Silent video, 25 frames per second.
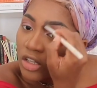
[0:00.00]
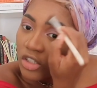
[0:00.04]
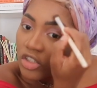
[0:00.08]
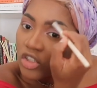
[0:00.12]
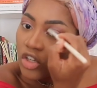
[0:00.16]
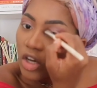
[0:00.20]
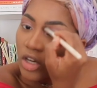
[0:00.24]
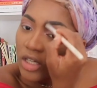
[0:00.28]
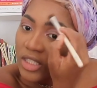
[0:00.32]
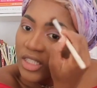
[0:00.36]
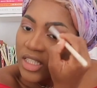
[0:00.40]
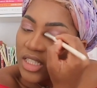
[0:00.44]

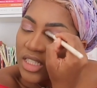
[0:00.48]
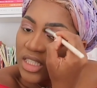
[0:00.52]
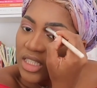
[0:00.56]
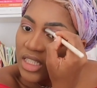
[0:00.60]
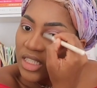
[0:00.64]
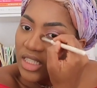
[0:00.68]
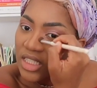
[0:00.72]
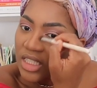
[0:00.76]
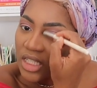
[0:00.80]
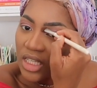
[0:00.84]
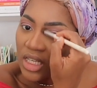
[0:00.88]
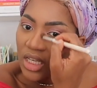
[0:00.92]

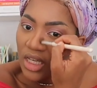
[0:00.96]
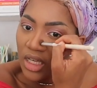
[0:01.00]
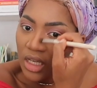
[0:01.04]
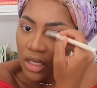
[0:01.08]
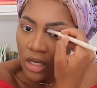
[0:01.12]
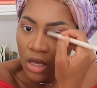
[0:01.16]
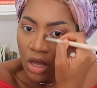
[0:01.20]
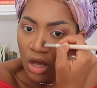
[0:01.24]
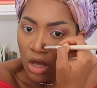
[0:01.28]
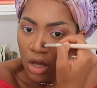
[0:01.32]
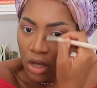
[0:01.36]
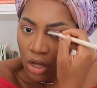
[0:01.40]

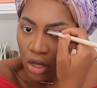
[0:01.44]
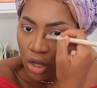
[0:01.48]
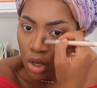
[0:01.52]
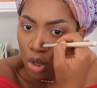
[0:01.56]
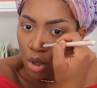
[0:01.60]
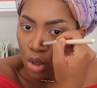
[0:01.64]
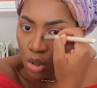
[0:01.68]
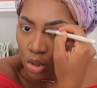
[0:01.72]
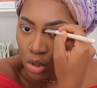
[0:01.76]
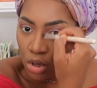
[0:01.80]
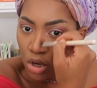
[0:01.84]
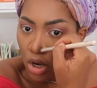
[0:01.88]
Toxicity,
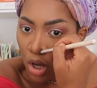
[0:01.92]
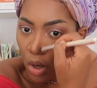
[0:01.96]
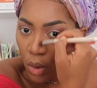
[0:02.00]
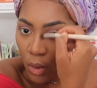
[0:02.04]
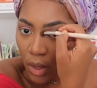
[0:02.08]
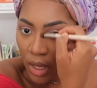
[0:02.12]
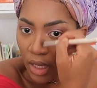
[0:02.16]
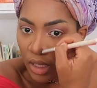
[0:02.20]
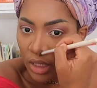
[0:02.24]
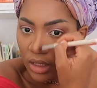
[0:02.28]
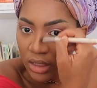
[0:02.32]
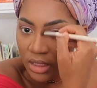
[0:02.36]
no
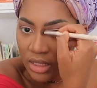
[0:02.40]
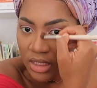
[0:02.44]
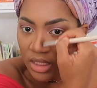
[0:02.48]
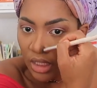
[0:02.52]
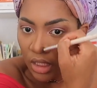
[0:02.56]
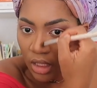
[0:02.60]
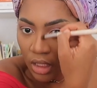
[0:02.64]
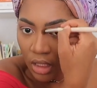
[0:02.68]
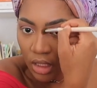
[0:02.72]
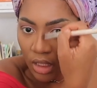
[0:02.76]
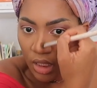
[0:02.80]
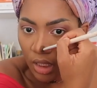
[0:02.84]

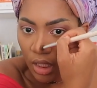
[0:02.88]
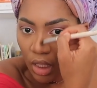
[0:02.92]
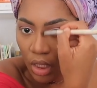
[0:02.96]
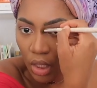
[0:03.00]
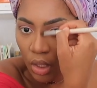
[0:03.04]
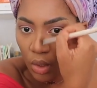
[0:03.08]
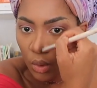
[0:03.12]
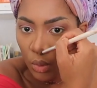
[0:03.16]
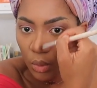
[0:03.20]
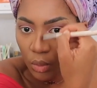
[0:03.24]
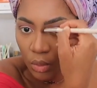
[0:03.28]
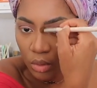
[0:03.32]
hunty,
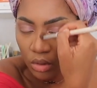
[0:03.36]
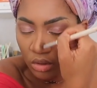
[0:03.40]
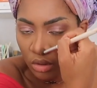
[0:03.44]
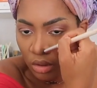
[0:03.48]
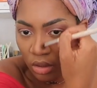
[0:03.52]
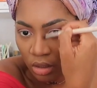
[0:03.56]
no.